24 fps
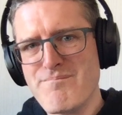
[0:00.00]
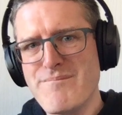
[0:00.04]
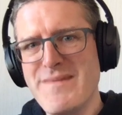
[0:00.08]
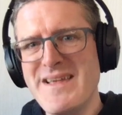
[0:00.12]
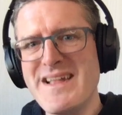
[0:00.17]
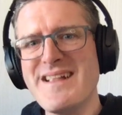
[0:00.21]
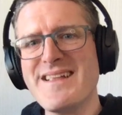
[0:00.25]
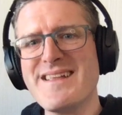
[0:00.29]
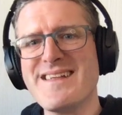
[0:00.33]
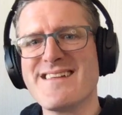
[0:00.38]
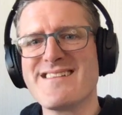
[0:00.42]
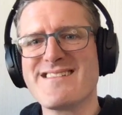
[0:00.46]

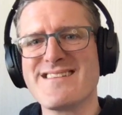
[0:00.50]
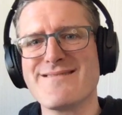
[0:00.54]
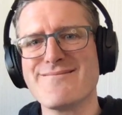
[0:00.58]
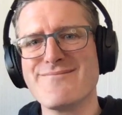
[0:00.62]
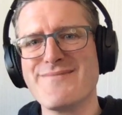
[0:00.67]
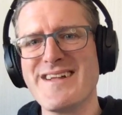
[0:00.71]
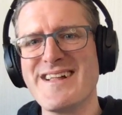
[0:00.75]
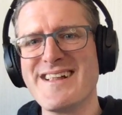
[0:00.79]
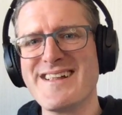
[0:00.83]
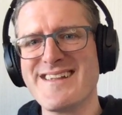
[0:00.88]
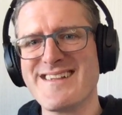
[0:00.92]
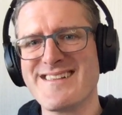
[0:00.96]
millions and
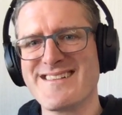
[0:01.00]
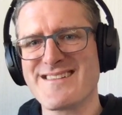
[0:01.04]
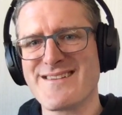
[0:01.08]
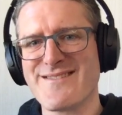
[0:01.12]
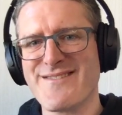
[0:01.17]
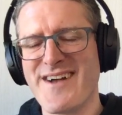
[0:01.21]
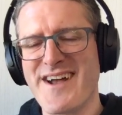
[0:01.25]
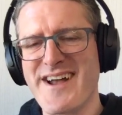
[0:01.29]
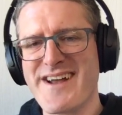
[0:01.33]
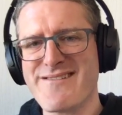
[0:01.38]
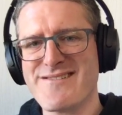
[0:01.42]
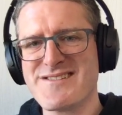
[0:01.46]
millions
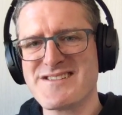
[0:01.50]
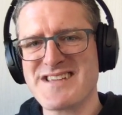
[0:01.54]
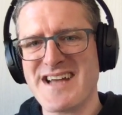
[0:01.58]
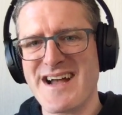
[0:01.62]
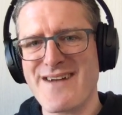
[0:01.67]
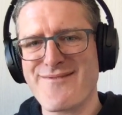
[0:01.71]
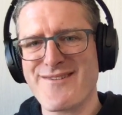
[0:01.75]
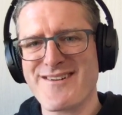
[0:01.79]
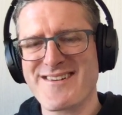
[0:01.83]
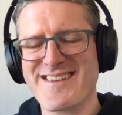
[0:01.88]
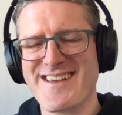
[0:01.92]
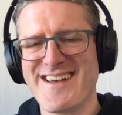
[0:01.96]
of Irish
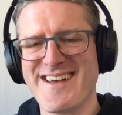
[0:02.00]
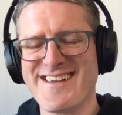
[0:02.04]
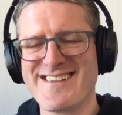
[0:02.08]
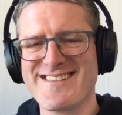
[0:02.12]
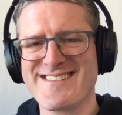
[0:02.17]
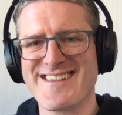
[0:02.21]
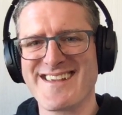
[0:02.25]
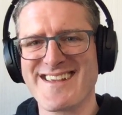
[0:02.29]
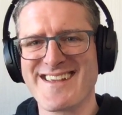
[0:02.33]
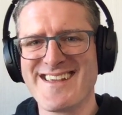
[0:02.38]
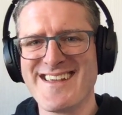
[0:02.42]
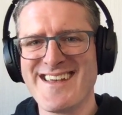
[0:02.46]

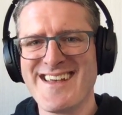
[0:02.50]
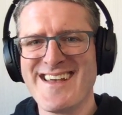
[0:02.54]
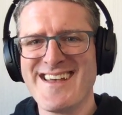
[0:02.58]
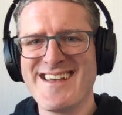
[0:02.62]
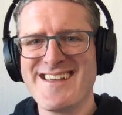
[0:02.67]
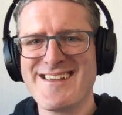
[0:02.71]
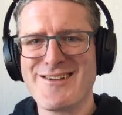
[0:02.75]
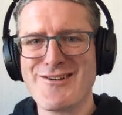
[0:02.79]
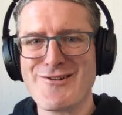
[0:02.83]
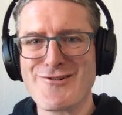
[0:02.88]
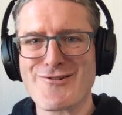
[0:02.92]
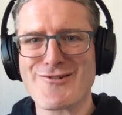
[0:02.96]
advertising
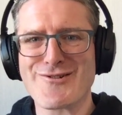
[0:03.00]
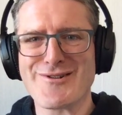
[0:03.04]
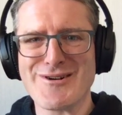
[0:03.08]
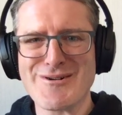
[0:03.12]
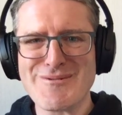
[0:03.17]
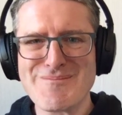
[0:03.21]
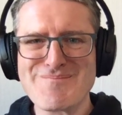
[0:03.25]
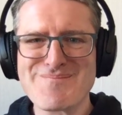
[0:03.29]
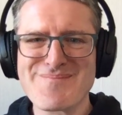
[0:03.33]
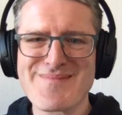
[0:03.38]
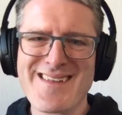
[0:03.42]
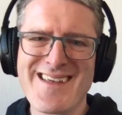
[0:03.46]
euro,